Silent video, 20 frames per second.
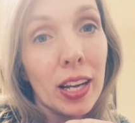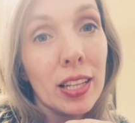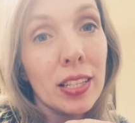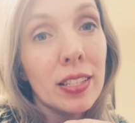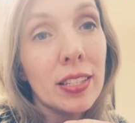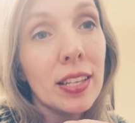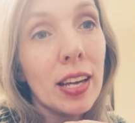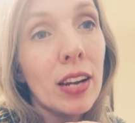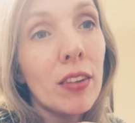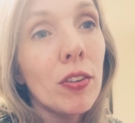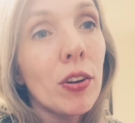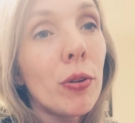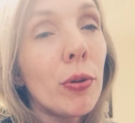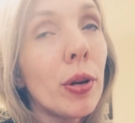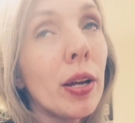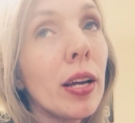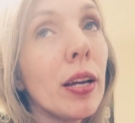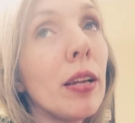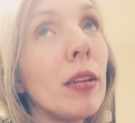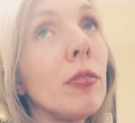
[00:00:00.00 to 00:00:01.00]
Instead of
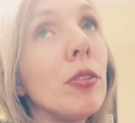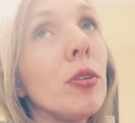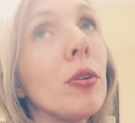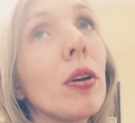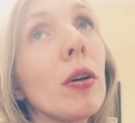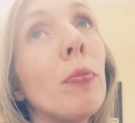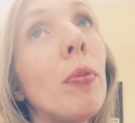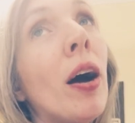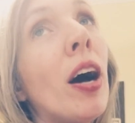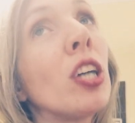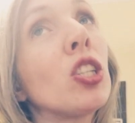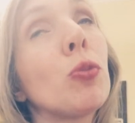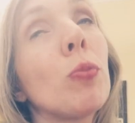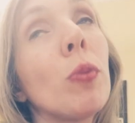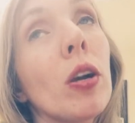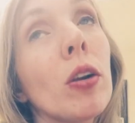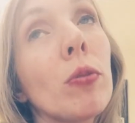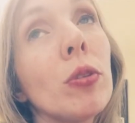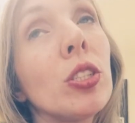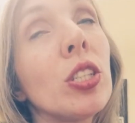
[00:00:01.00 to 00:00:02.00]
going and doing a
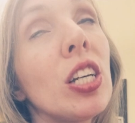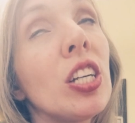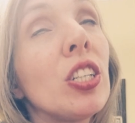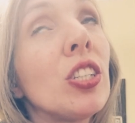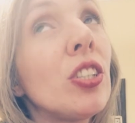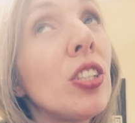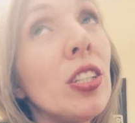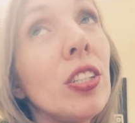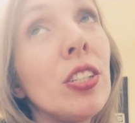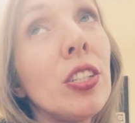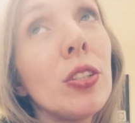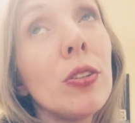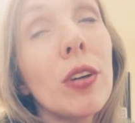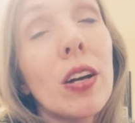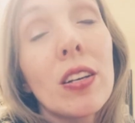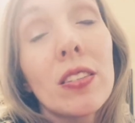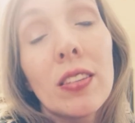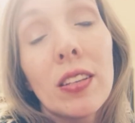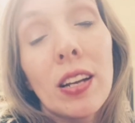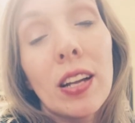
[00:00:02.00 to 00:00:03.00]
Poshmark, which I should do
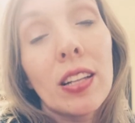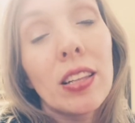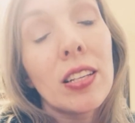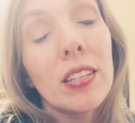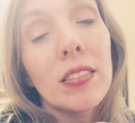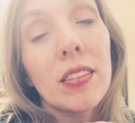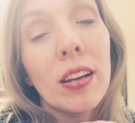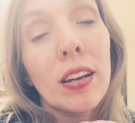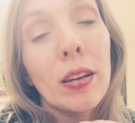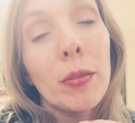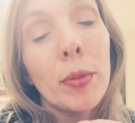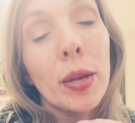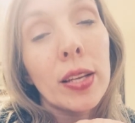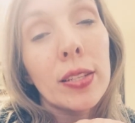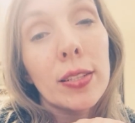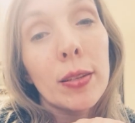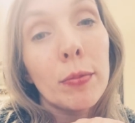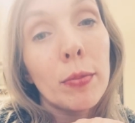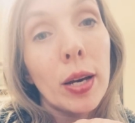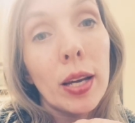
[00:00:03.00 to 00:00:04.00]
because then at least I could make
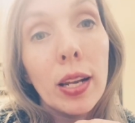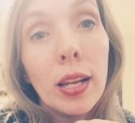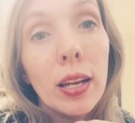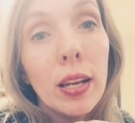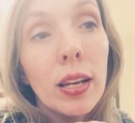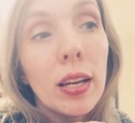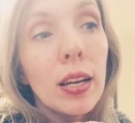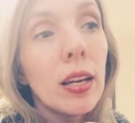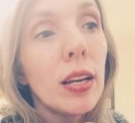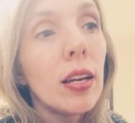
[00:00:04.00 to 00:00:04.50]
some money,